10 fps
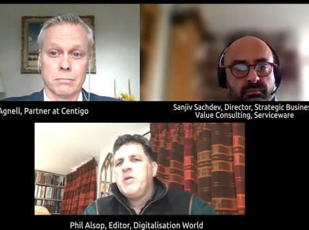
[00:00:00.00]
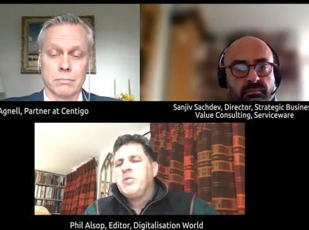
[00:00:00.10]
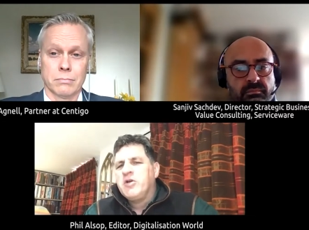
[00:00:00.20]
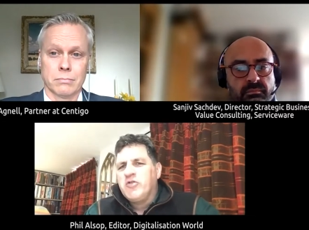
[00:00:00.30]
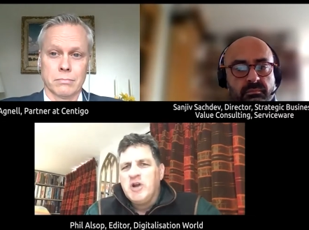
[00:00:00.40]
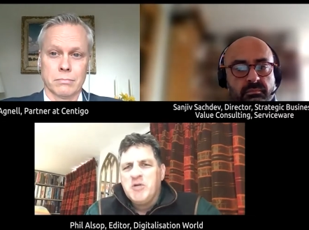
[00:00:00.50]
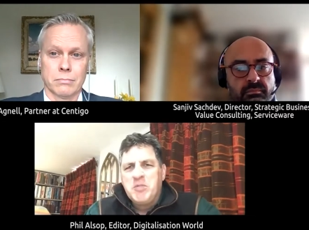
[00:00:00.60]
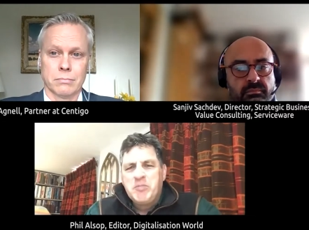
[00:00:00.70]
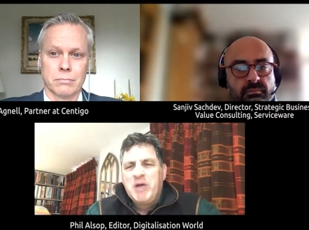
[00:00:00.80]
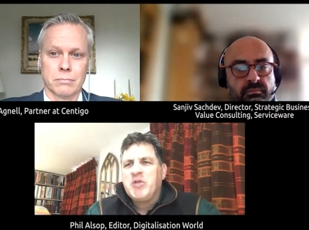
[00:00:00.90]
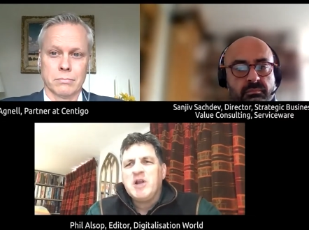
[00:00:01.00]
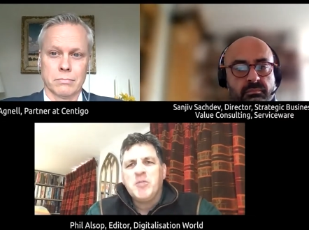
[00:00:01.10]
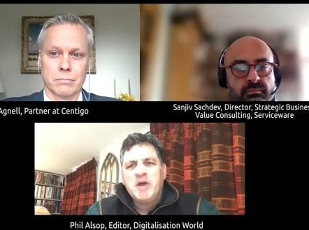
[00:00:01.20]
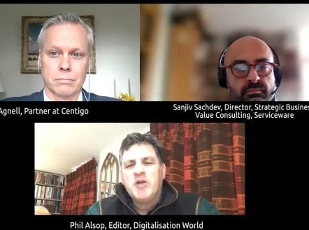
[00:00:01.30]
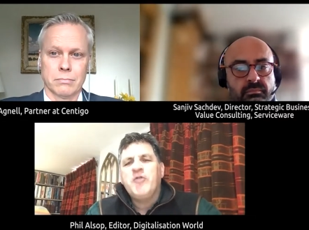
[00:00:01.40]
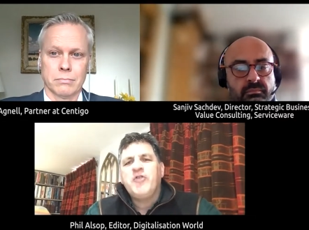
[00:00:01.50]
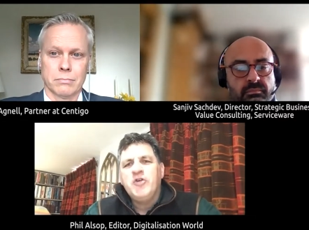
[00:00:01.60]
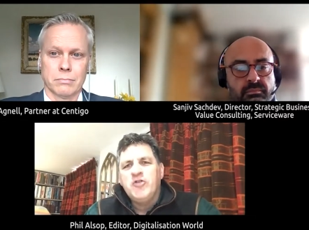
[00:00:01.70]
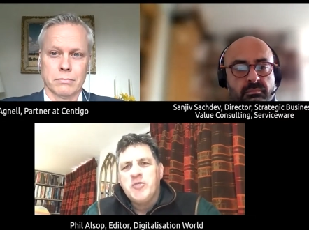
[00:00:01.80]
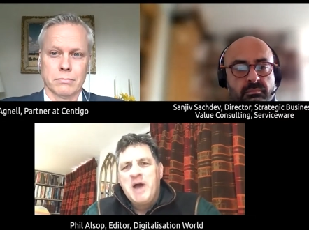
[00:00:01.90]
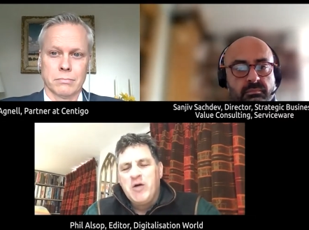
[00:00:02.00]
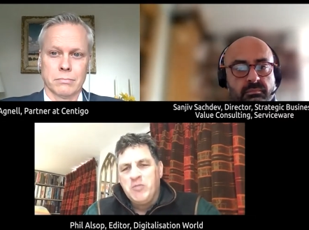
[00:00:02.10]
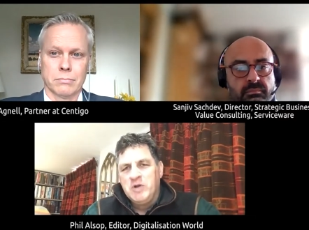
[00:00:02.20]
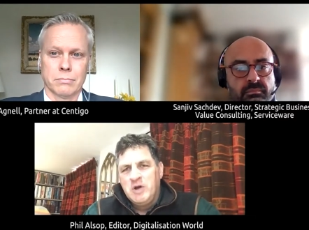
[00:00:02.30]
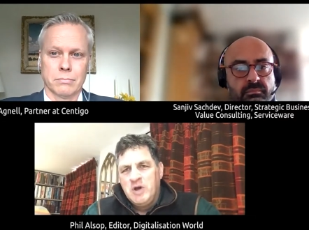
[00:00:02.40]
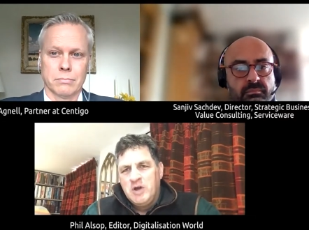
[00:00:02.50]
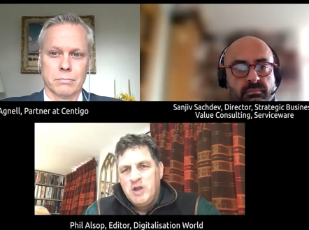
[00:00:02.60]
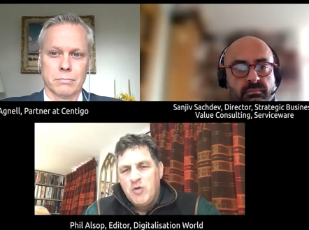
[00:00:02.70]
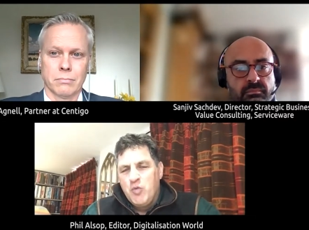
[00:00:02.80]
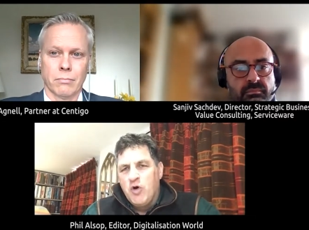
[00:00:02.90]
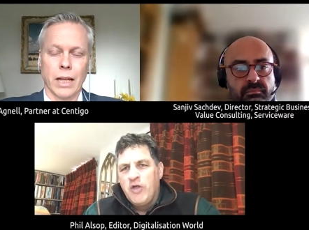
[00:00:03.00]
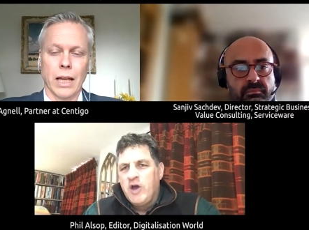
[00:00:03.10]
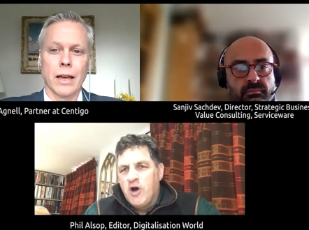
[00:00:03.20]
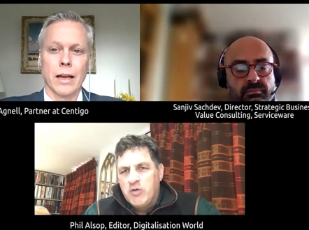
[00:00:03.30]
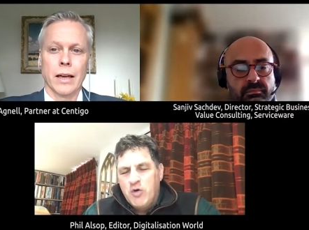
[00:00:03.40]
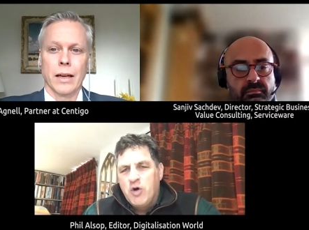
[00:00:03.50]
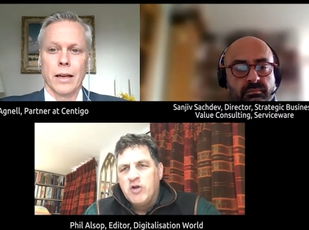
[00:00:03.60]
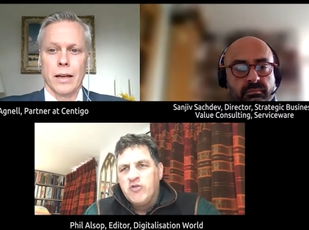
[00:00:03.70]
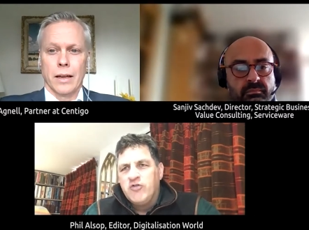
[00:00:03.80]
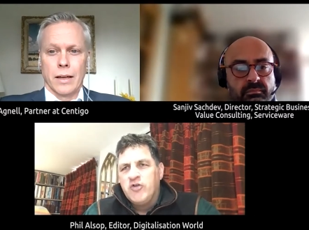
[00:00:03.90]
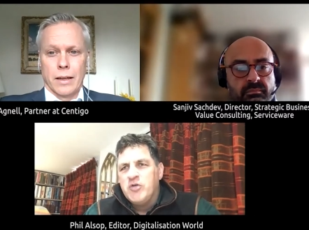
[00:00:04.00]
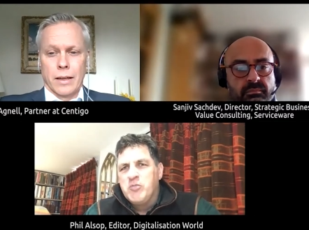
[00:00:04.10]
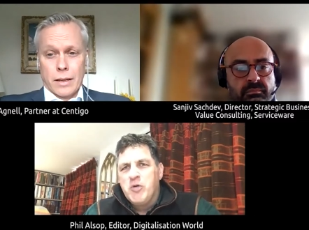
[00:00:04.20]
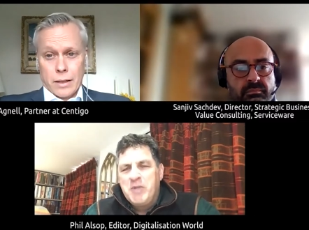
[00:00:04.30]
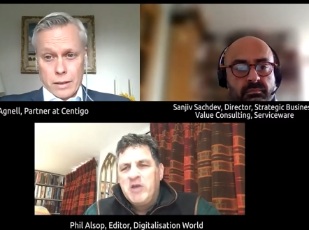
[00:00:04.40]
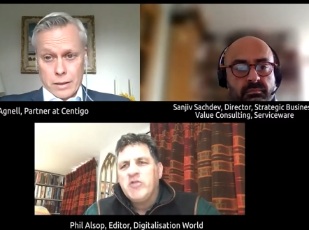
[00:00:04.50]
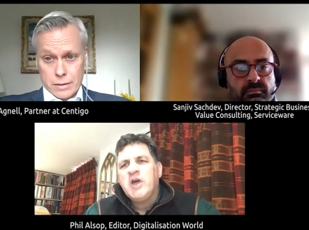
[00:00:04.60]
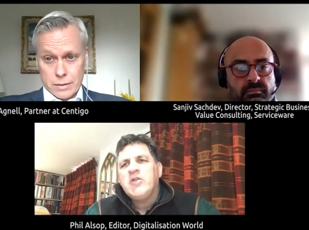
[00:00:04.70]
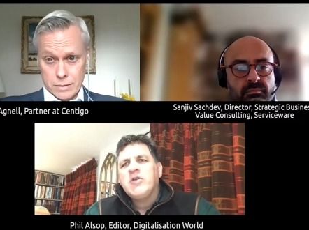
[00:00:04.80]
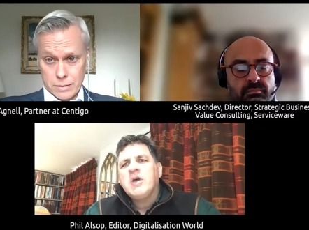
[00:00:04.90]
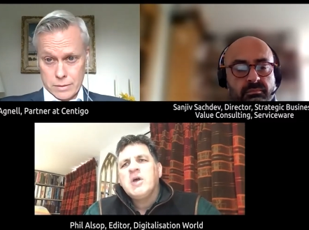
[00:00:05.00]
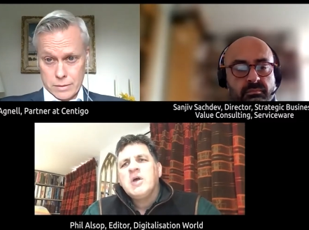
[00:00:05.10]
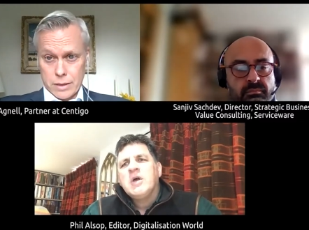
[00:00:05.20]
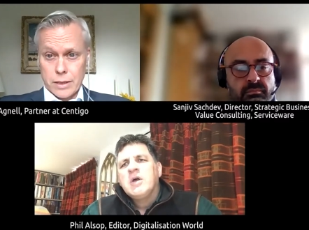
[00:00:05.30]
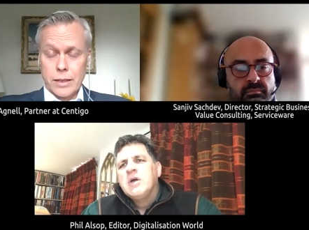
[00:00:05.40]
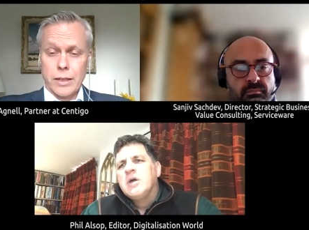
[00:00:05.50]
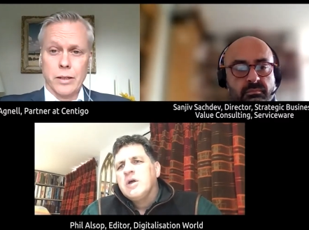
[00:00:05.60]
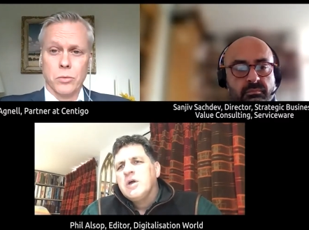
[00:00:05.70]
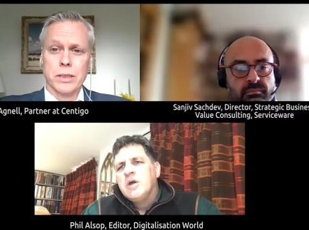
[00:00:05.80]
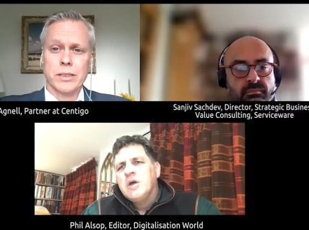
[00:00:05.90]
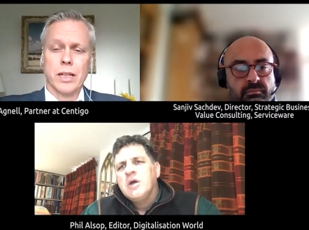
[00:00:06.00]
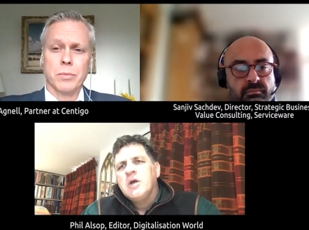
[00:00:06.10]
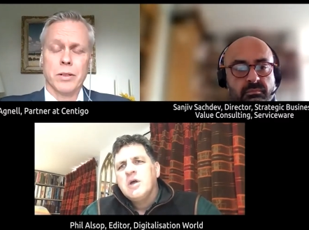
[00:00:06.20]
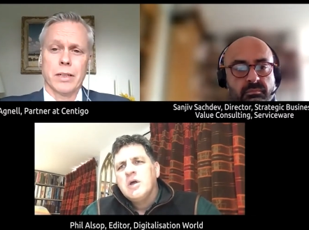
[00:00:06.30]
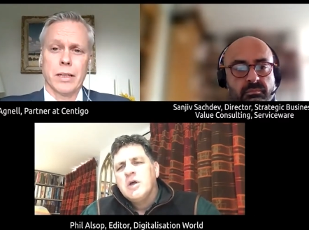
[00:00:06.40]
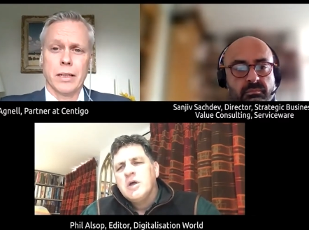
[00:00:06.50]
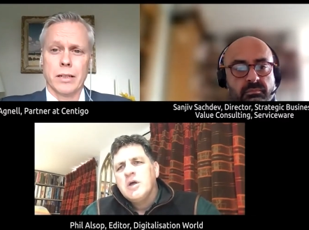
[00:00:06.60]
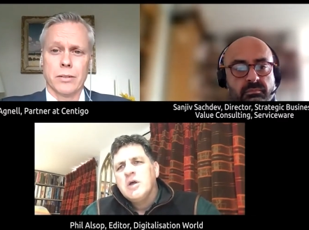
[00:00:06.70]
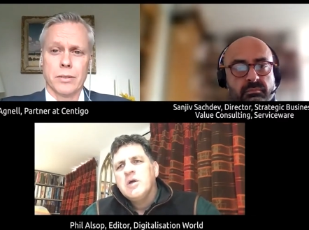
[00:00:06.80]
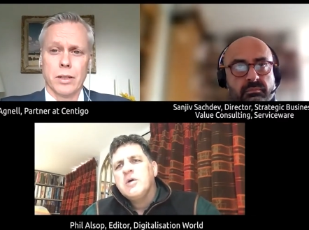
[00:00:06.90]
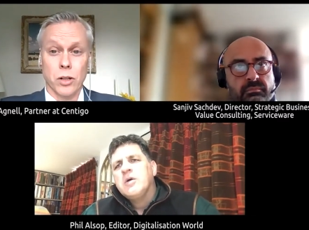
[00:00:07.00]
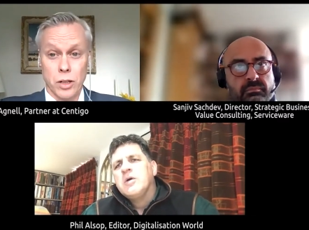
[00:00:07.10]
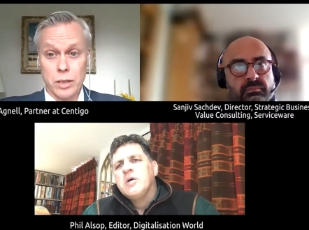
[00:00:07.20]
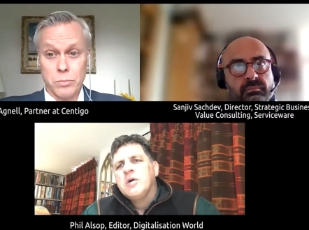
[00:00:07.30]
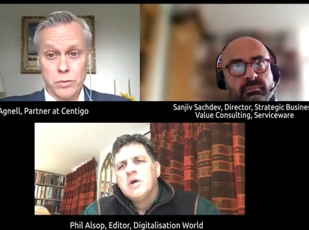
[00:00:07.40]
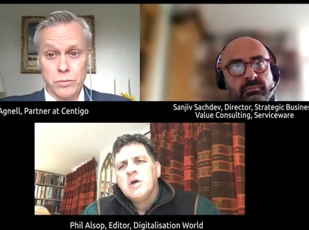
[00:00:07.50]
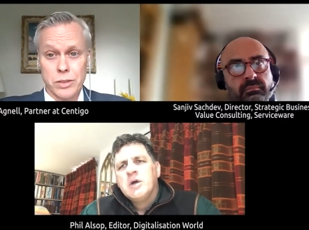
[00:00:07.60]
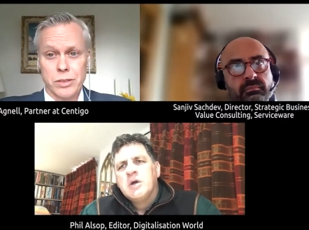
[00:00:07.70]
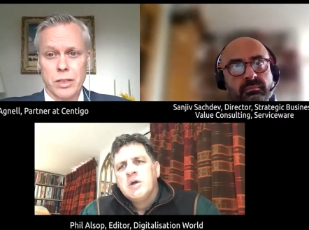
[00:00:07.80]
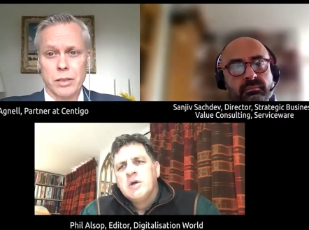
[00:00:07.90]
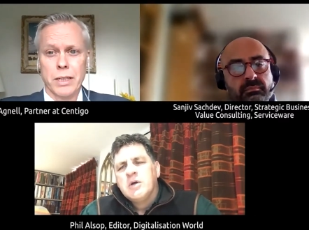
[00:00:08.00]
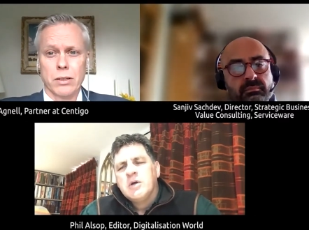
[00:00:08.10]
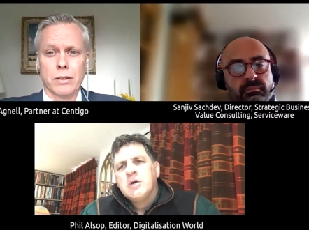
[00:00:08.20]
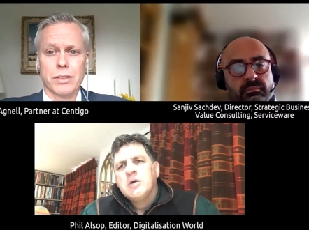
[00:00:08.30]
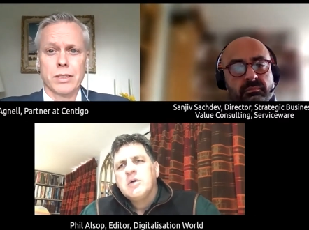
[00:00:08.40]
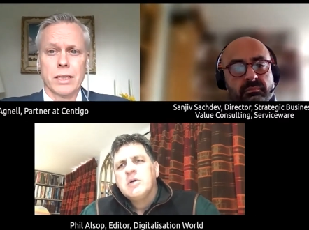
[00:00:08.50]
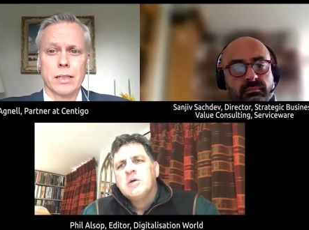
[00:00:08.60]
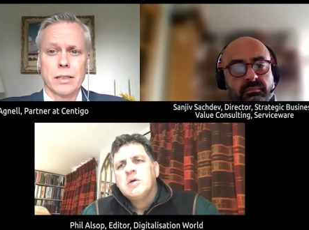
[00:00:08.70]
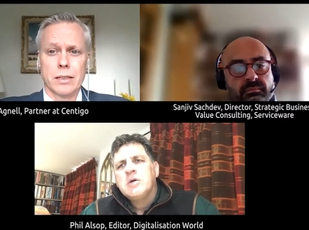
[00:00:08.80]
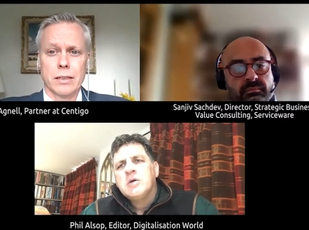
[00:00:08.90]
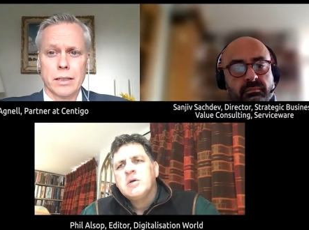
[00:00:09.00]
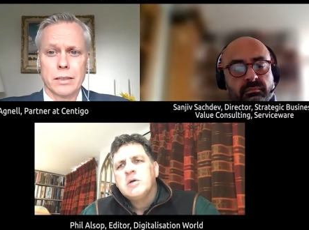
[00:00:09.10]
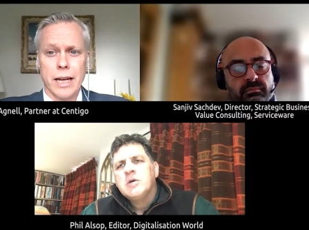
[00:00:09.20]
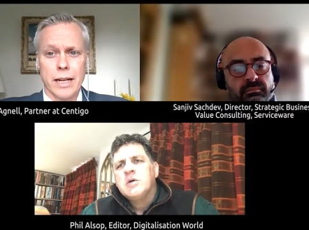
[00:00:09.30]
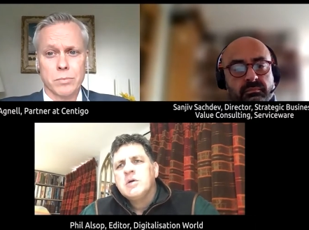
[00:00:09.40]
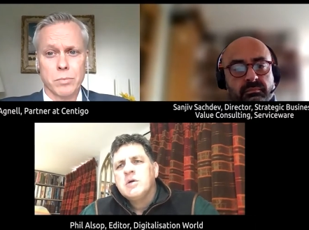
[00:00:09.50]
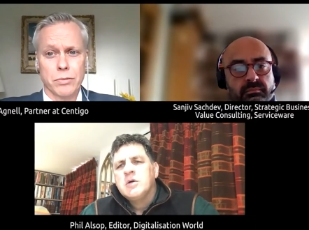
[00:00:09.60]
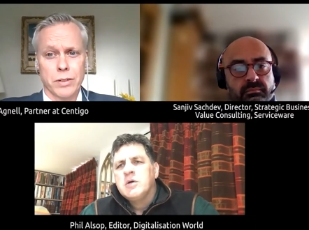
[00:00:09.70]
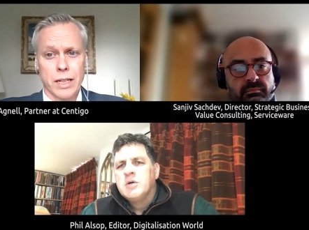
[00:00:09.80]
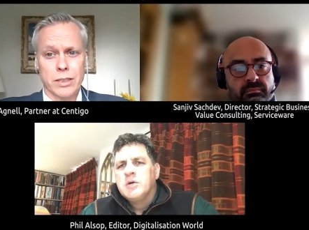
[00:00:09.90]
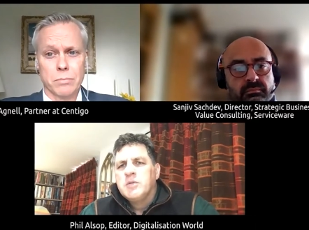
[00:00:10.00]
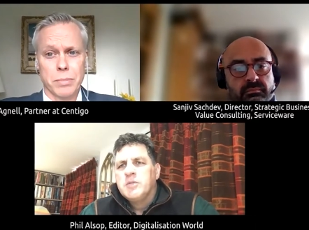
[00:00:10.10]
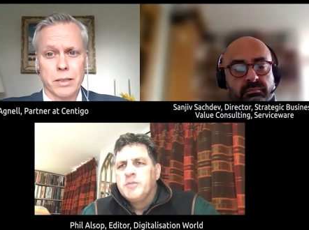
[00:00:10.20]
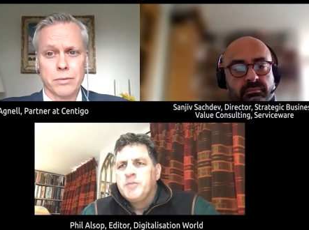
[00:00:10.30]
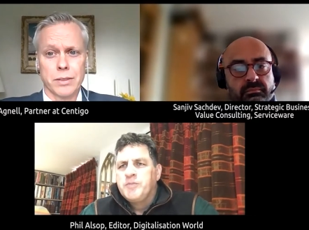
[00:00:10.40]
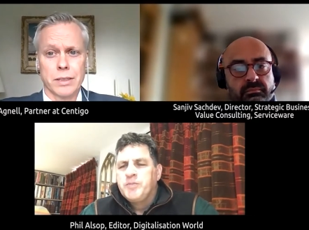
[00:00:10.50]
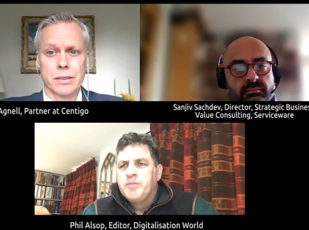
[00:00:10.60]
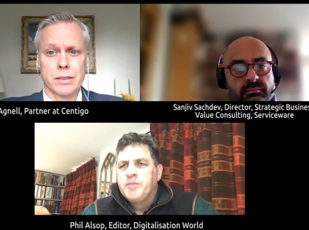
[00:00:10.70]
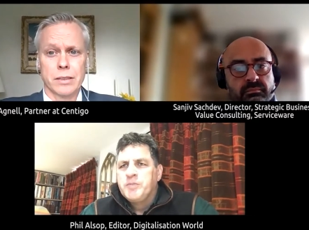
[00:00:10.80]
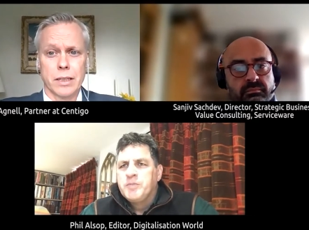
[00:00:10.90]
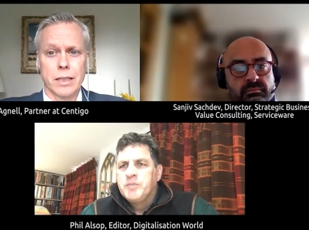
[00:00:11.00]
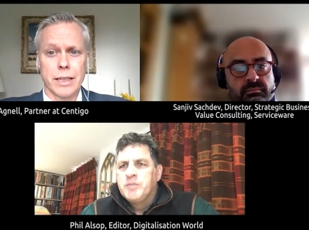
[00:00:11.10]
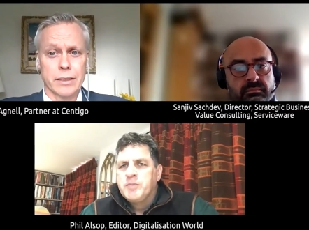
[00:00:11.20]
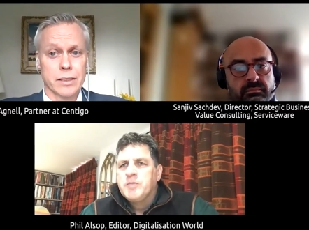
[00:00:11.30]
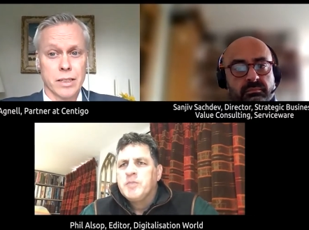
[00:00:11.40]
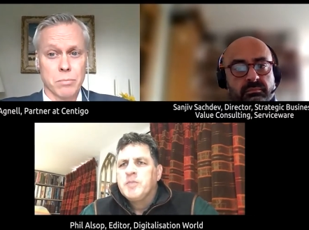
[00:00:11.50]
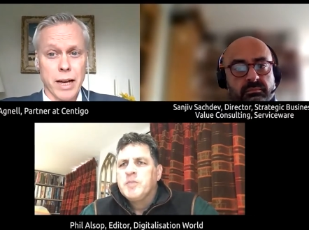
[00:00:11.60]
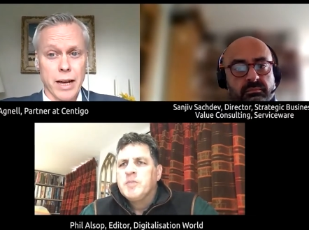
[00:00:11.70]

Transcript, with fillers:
Speaker 1: people are still perhaps a little bit confused about, what they are required to do and what makes sense?
Speaker 2: Well, some of the early movers, they may not have seen the tangible financial benefits yet. Some